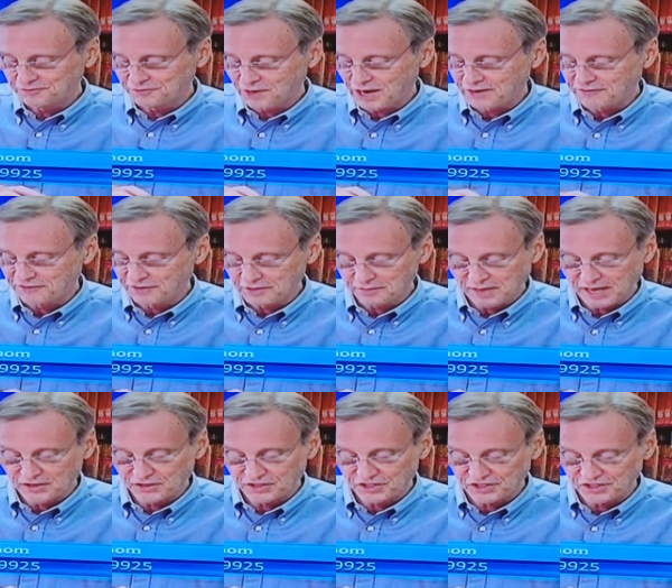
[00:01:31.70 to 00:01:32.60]
Ron
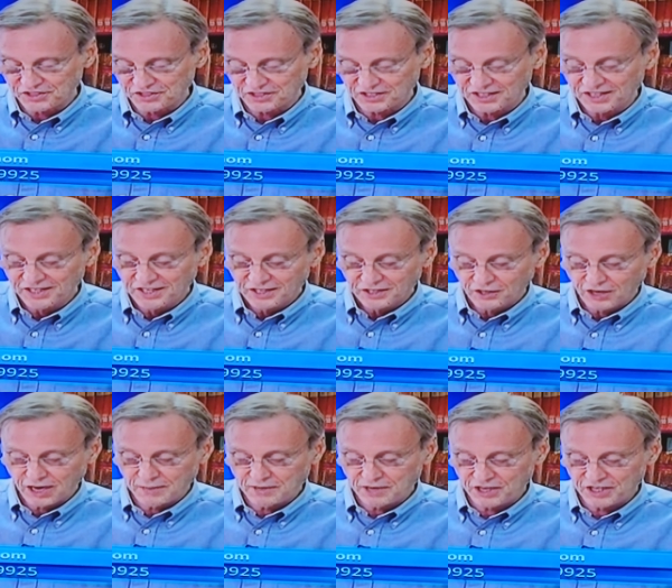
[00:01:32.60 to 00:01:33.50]
Filipkowski says that
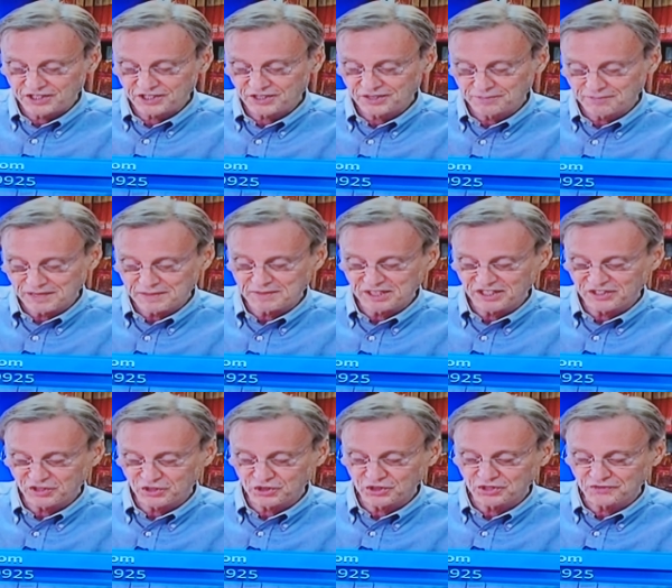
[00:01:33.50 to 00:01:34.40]
crybaby baby
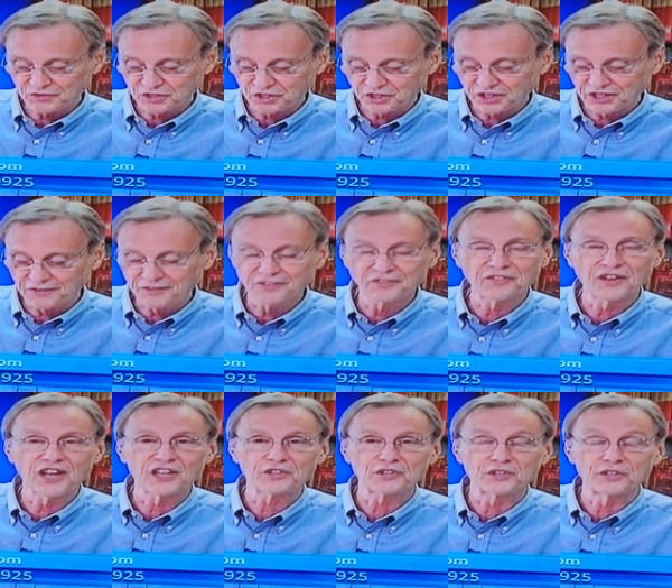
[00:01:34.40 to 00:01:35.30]
excuses have started even
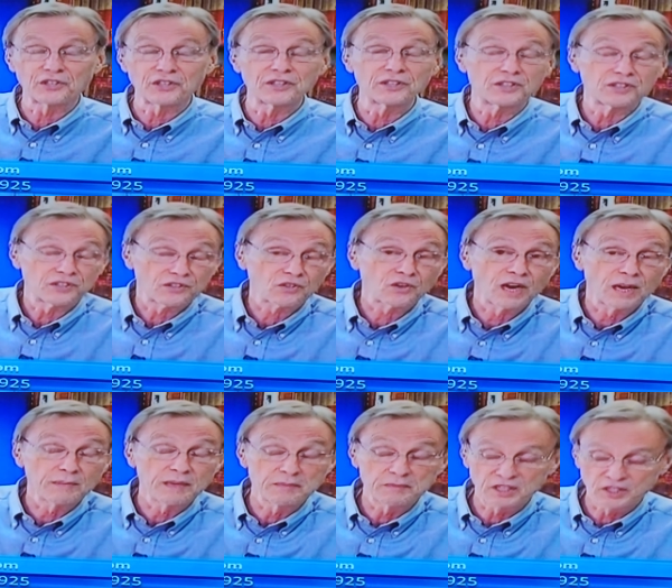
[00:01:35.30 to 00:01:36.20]
faster than you. This
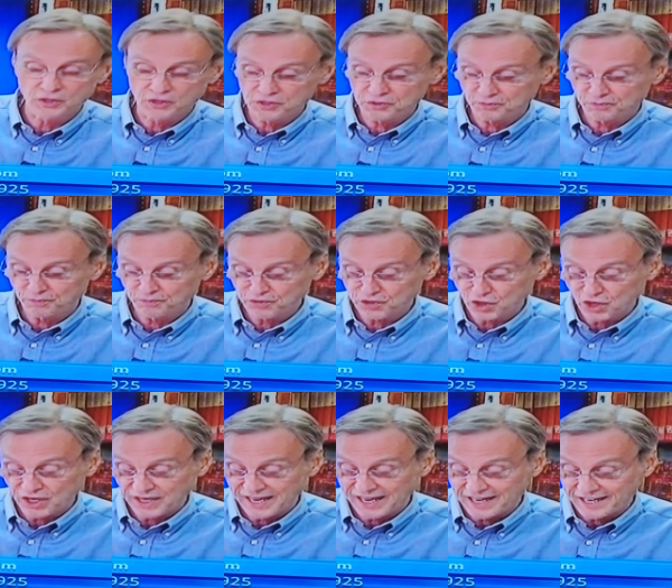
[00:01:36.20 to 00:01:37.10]
crybaby, of course,
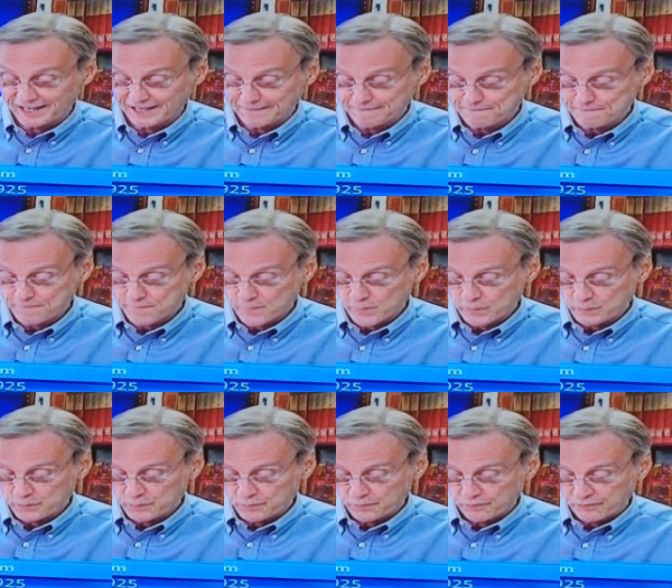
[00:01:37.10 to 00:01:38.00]
Sean Hannity.
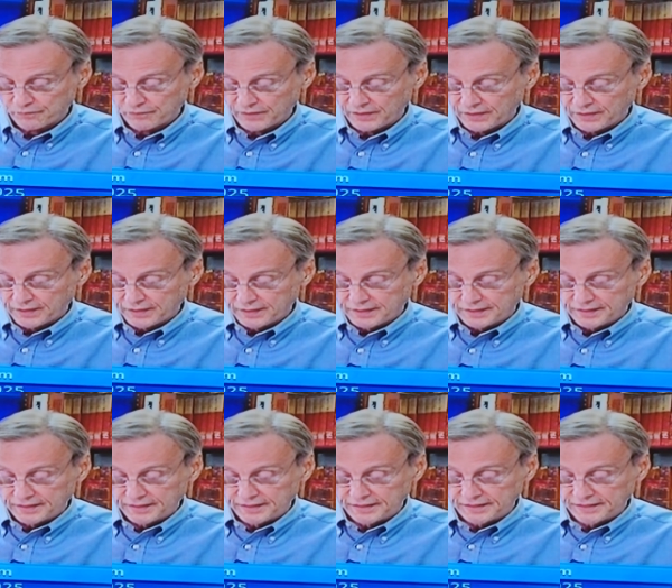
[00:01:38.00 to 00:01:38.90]

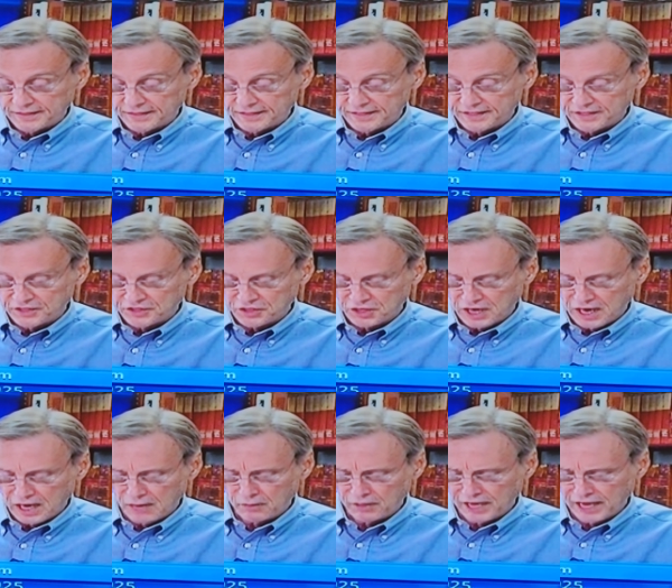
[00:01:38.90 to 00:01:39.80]
He uh, he said
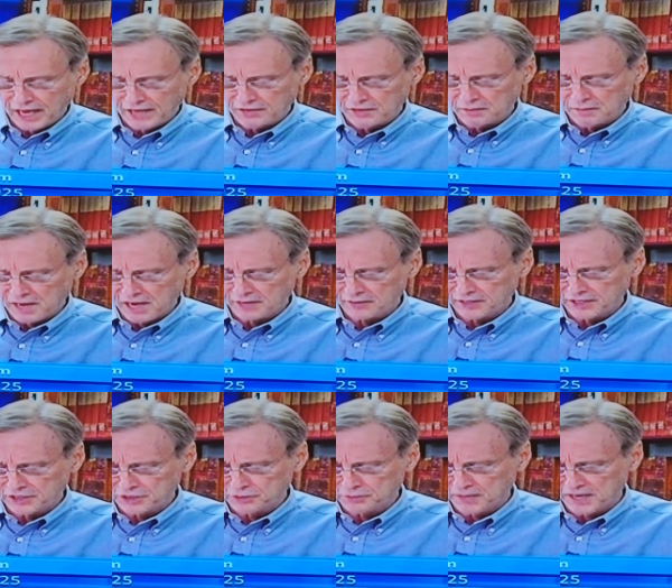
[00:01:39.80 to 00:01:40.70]
I would add that
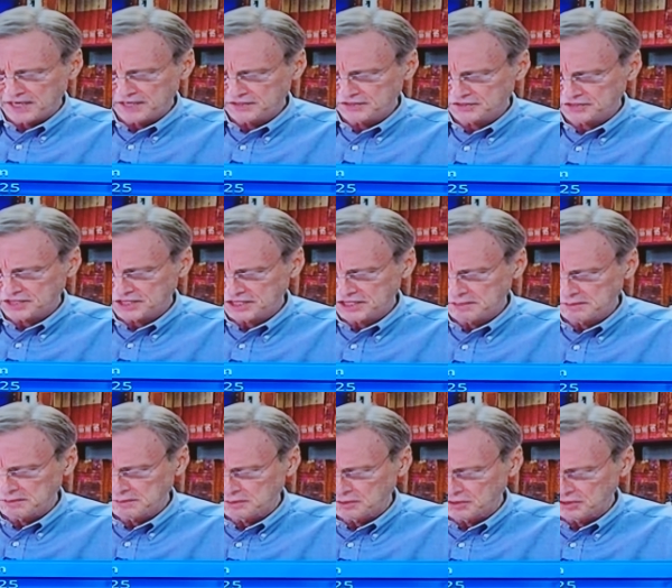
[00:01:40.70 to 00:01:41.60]
moderators' mics they need to
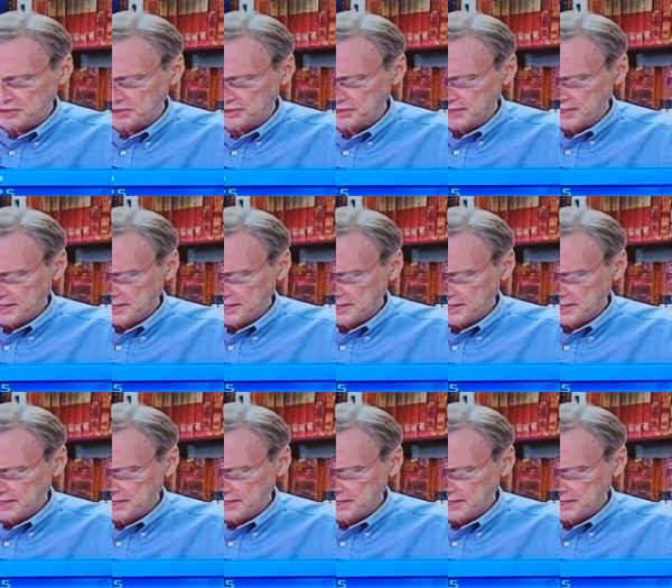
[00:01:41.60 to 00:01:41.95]
be muted.